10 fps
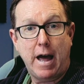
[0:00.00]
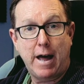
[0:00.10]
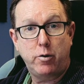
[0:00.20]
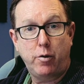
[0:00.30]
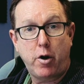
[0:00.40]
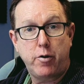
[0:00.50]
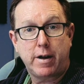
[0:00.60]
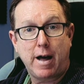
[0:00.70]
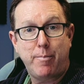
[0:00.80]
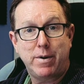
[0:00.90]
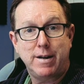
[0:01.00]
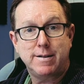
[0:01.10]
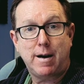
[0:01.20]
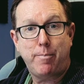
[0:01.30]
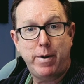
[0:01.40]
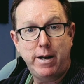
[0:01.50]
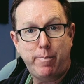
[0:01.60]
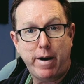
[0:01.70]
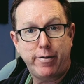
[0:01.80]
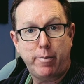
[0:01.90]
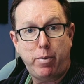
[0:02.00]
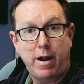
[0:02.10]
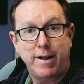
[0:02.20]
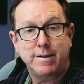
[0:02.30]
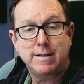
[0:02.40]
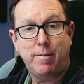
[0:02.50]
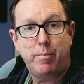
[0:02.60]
and although the government is upbeat about the plan, some